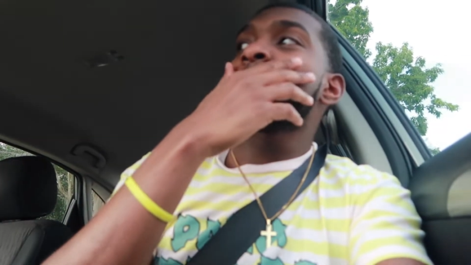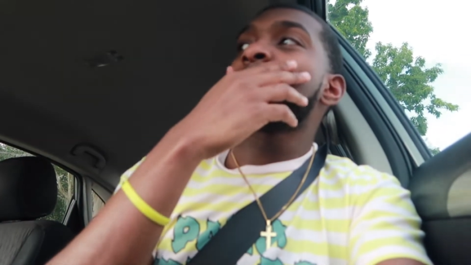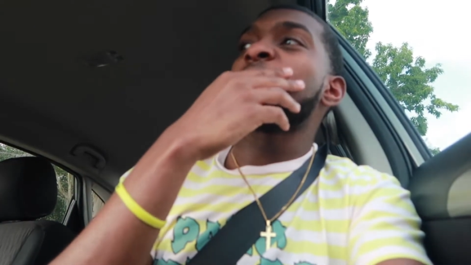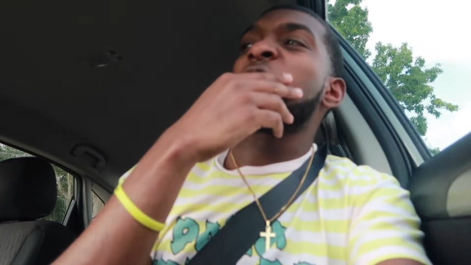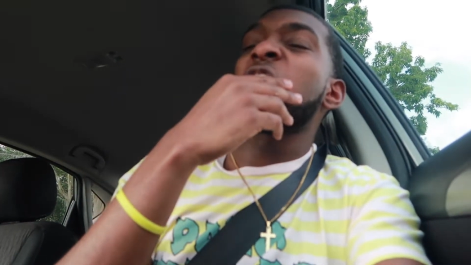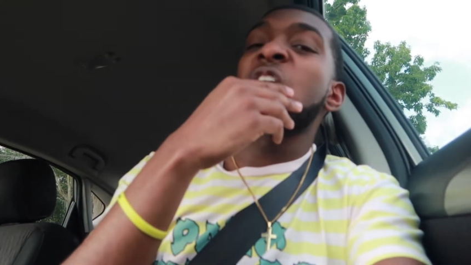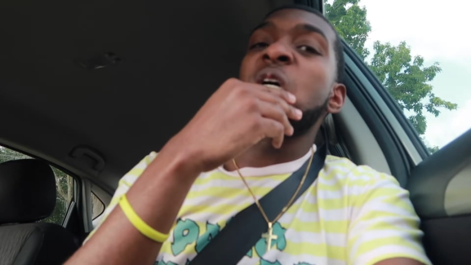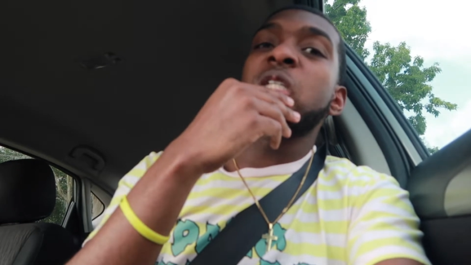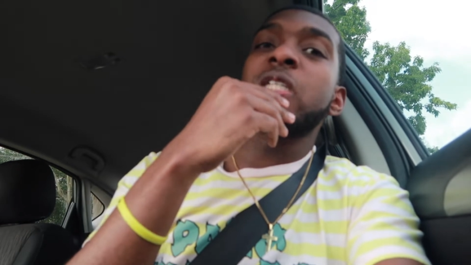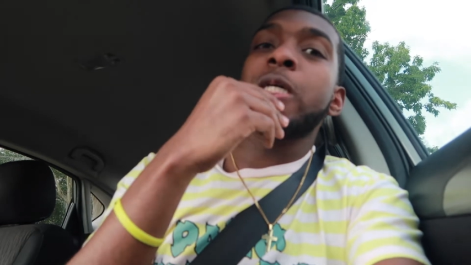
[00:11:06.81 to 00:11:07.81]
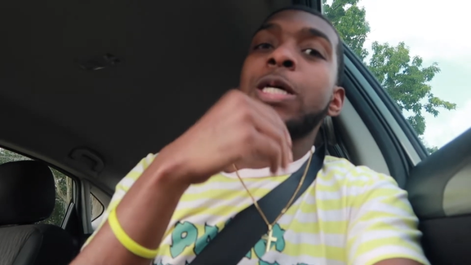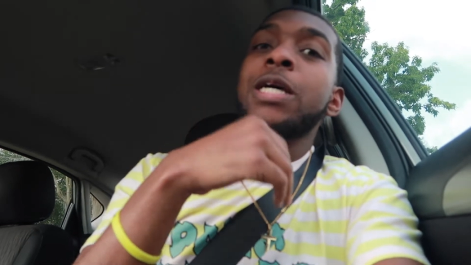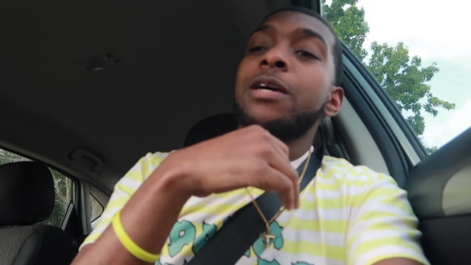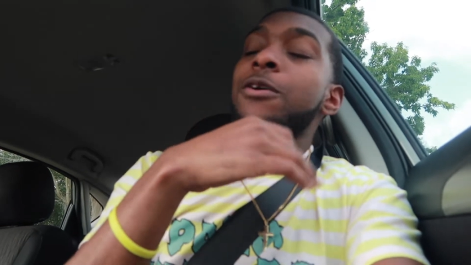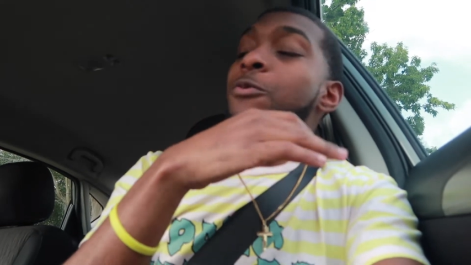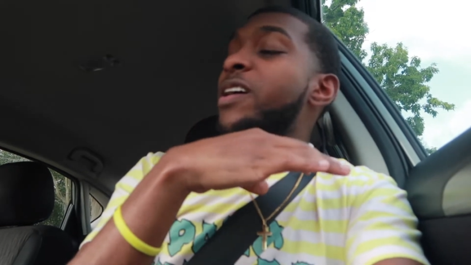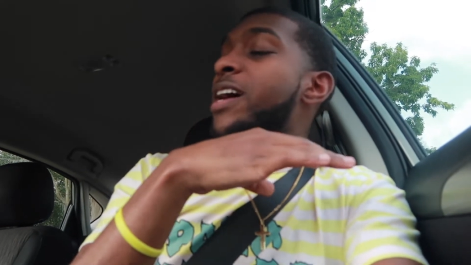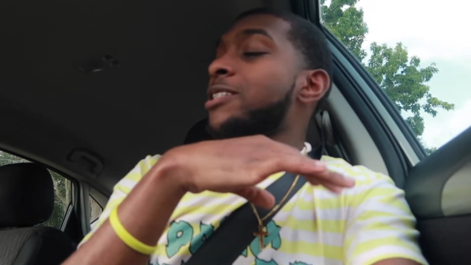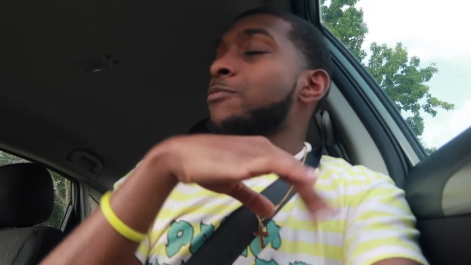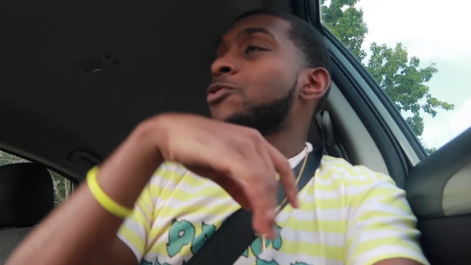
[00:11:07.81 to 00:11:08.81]
Because we
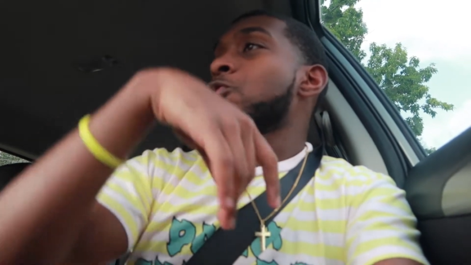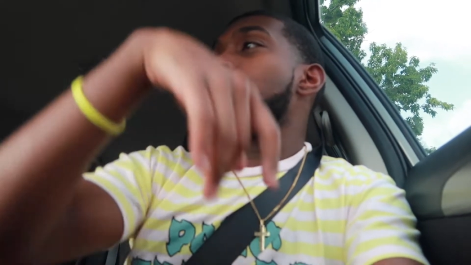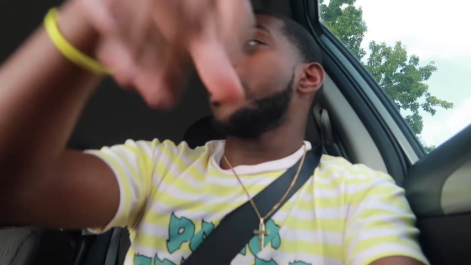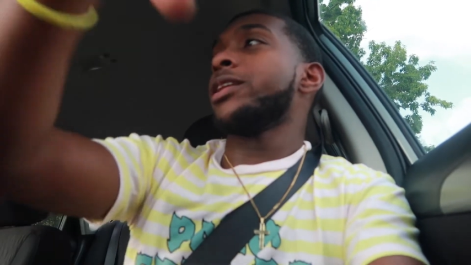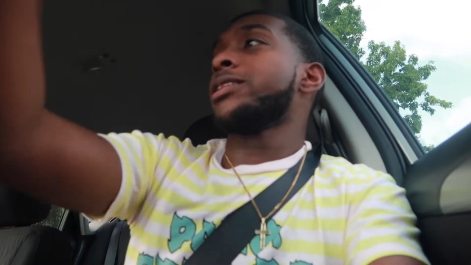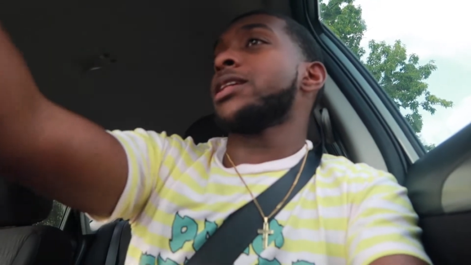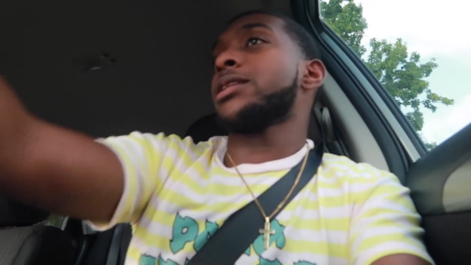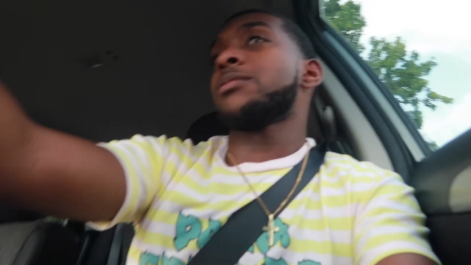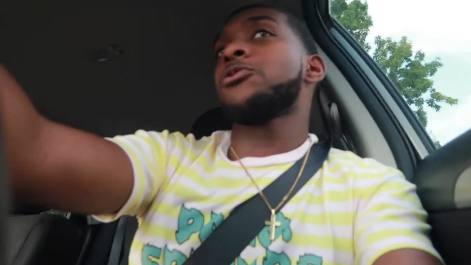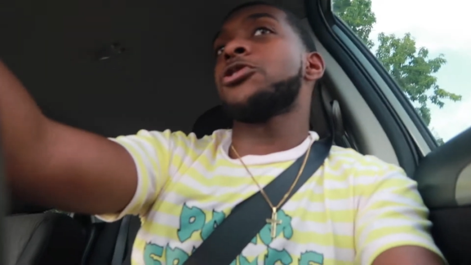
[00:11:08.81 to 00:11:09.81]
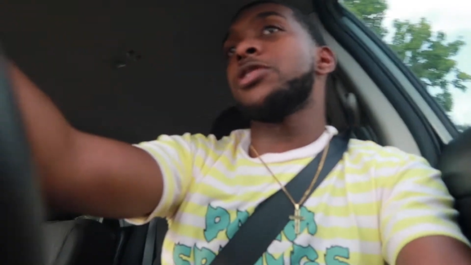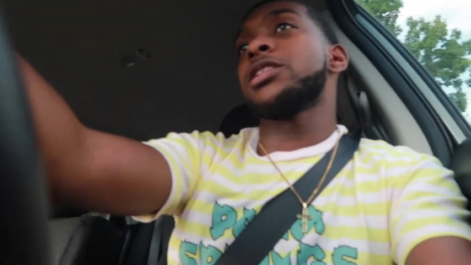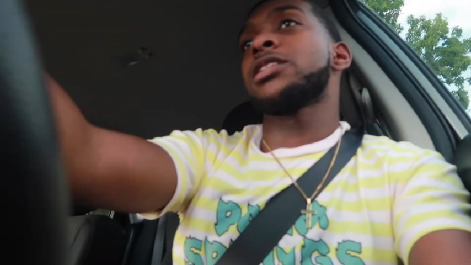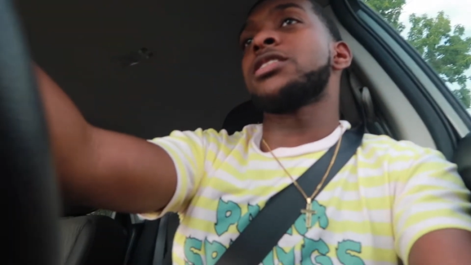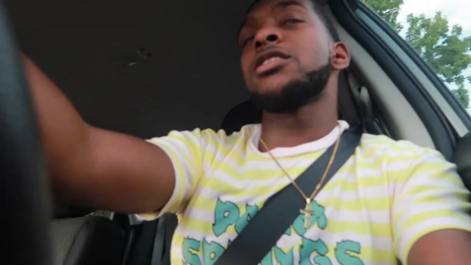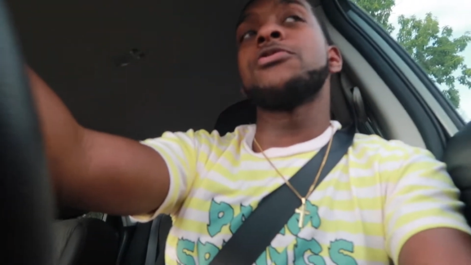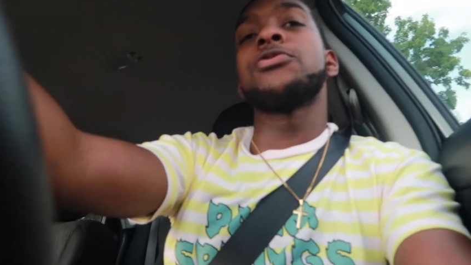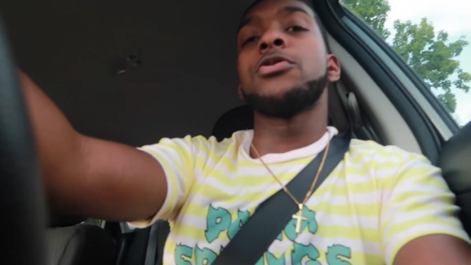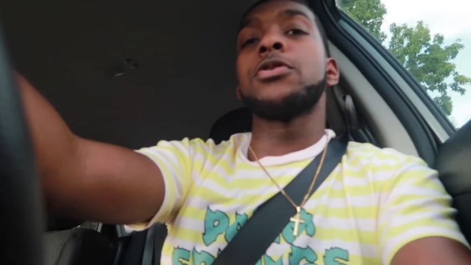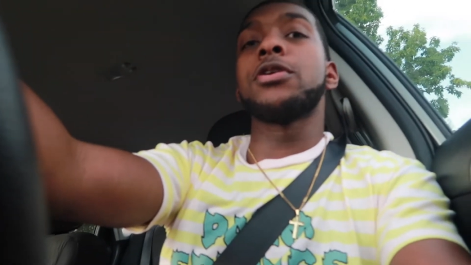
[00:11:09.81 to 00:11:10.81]
got some toys and some treats and stuff
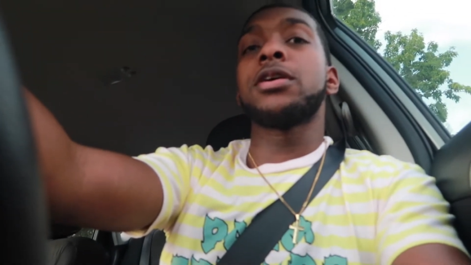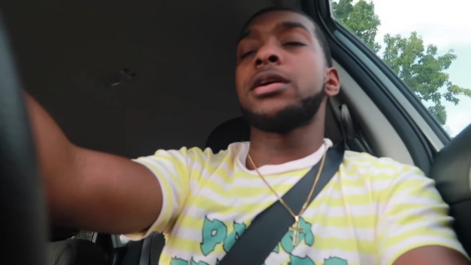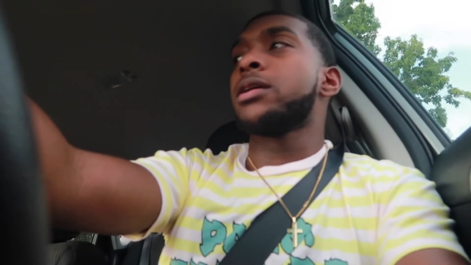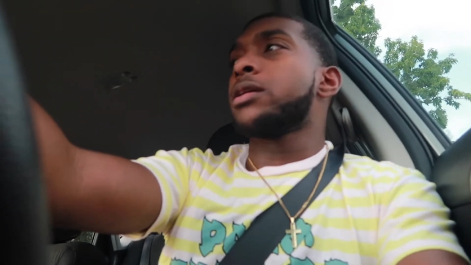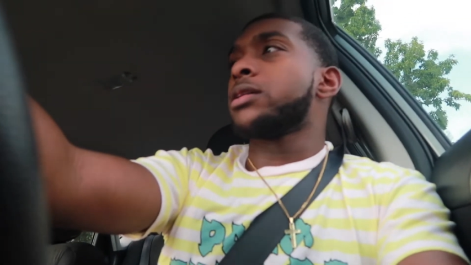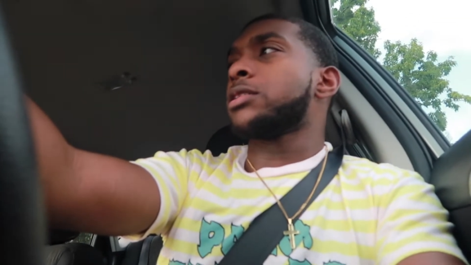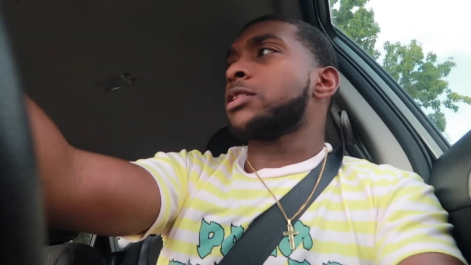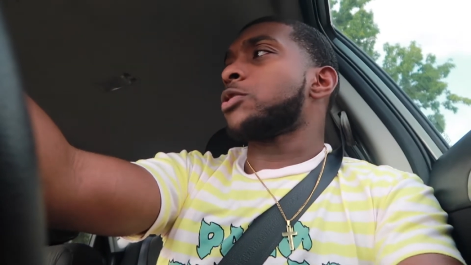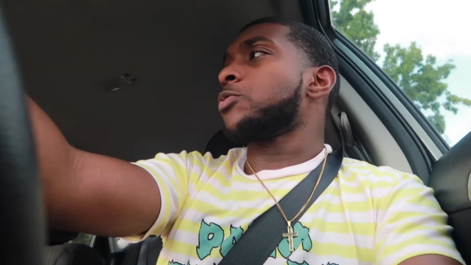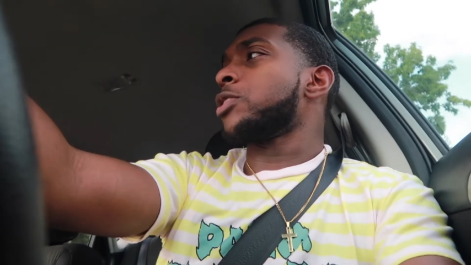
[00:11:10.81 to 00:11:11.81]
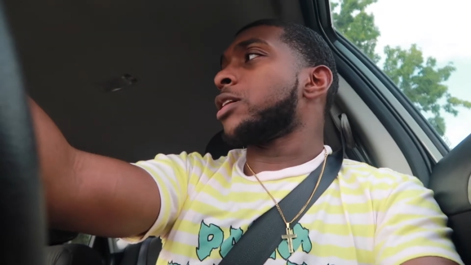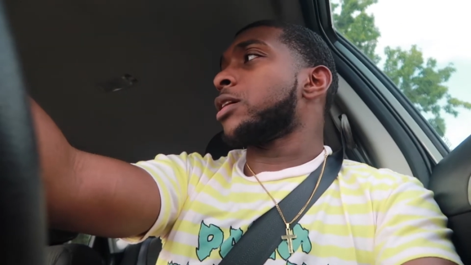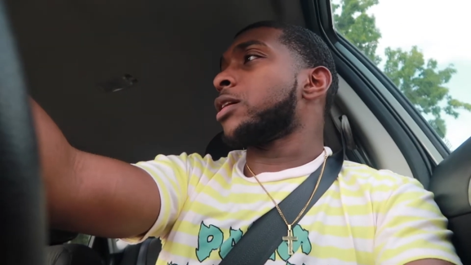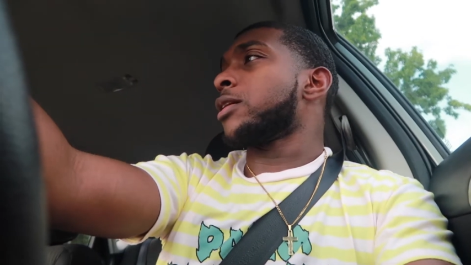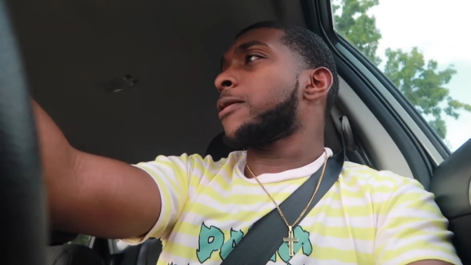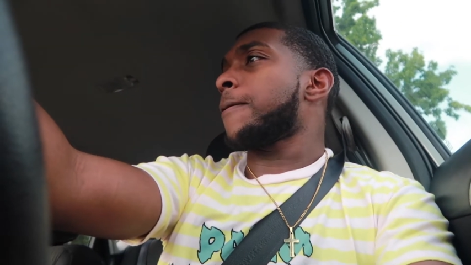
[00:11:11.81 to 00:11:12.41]
for her since we uh